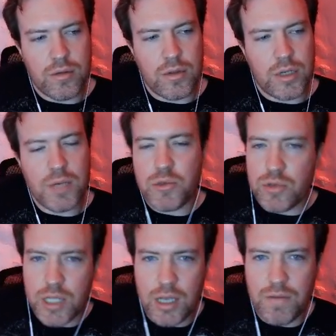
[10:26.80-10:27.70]
keeps you
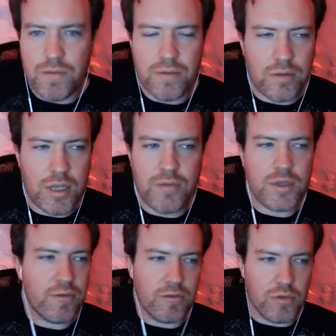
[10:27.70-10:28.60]
safe, gives
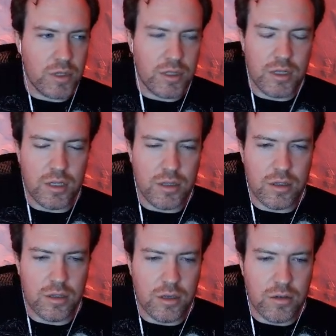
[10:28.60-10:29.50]
everyone in,
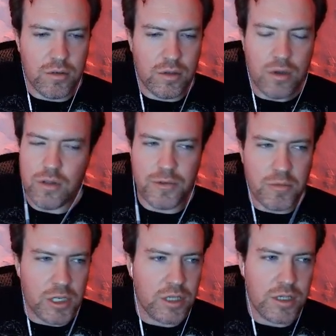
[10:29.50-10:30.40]
you know, all of your
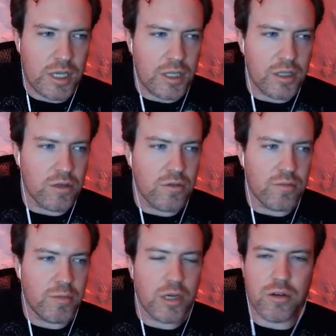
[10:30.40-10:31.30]
minions and you
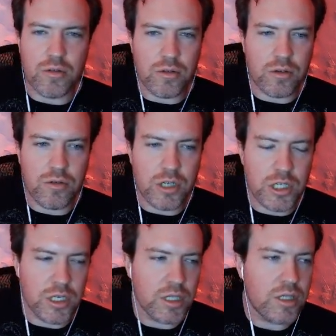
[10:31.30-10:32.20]
better crit
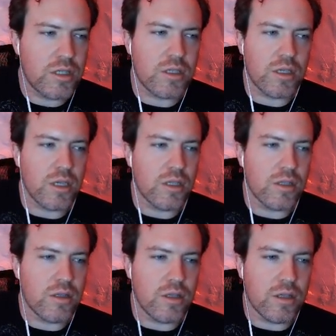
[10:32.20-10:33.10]
chance and
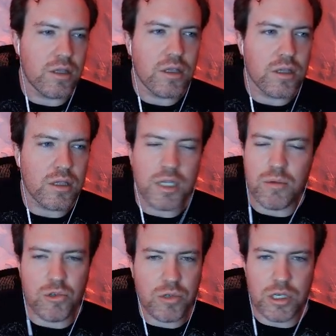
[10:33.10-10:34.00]
the damage
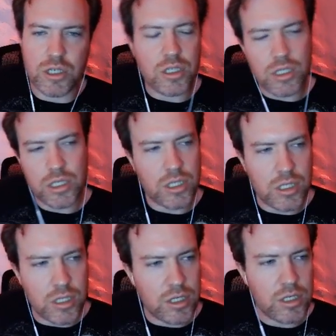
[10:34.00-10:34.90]
reduction. It's
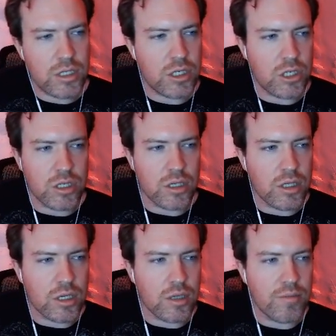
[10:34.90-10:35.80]
just such a
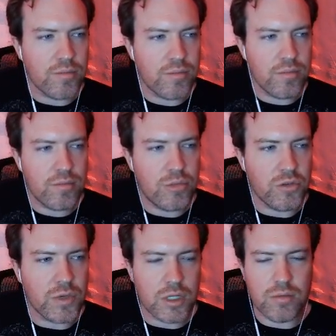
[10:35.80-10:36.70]
like a
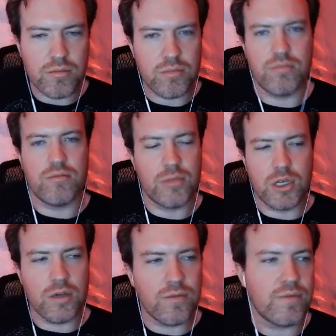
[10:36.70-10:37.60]
perfect
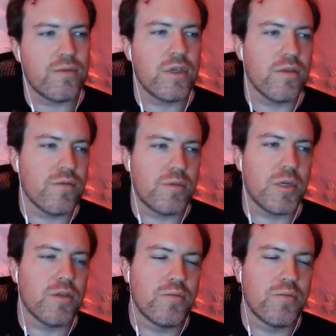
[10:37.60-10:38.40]
kind of spell.